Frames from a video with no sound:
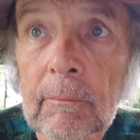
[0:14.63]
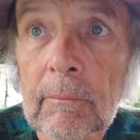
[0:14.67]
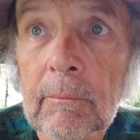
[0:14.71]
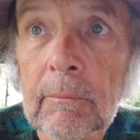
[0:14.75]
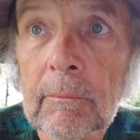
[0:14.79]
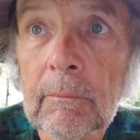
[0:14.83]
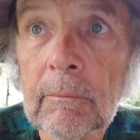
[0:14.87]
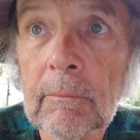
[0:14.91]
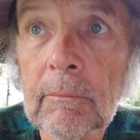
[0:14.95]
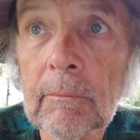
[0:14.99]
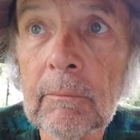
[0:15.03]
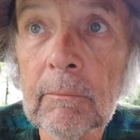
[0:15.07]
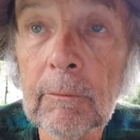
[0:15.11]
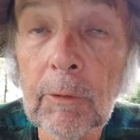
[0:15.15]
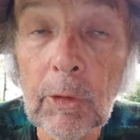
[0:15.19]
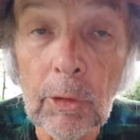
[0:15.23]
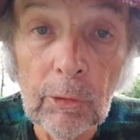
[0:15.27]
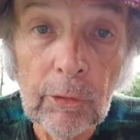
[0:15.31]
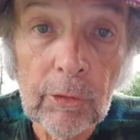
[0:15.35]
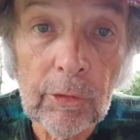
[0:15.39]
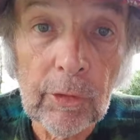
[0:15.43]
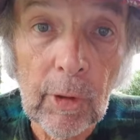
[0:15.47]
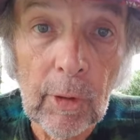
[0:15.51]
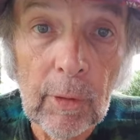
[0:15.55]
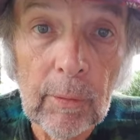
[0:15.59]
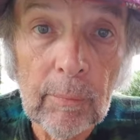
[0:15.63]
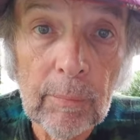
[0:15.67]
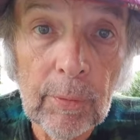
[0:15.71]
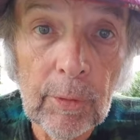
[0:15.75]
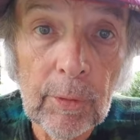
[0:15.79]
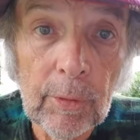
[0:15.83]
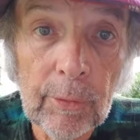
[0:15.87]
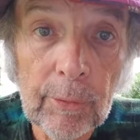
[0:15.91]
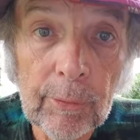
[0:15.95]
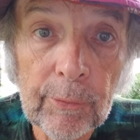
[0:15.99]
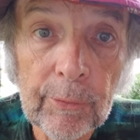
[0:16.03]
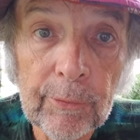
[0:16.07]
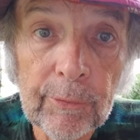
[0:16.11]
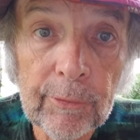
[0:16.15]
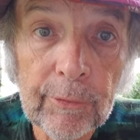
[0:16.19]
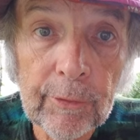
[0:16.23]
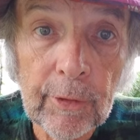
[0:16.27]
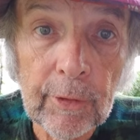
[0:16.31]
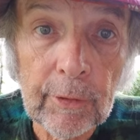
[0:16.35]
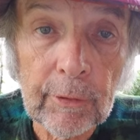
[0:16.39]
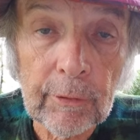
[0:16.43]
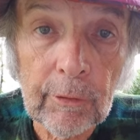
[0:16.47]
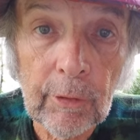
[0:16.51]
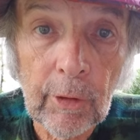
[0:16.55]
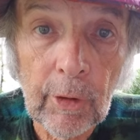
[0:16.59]
No signposts
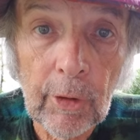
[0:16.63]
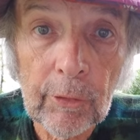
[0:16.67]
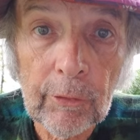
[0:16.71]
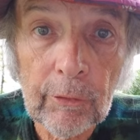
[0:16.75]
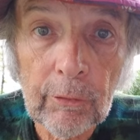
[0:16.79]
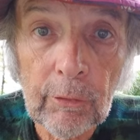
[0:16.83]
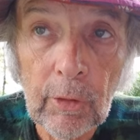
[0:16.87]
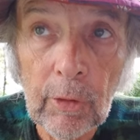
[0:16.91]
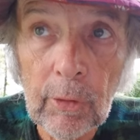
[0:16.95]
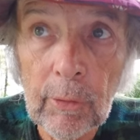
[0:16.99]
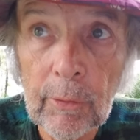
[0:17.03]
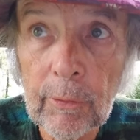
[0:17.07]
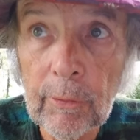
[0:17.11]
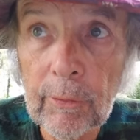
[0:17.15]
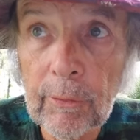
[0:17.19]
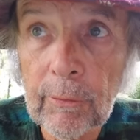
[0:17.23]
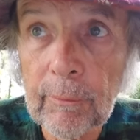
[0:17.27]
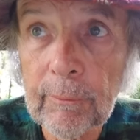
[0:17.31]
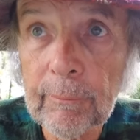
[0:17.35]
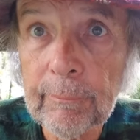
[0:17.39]
at crossroads.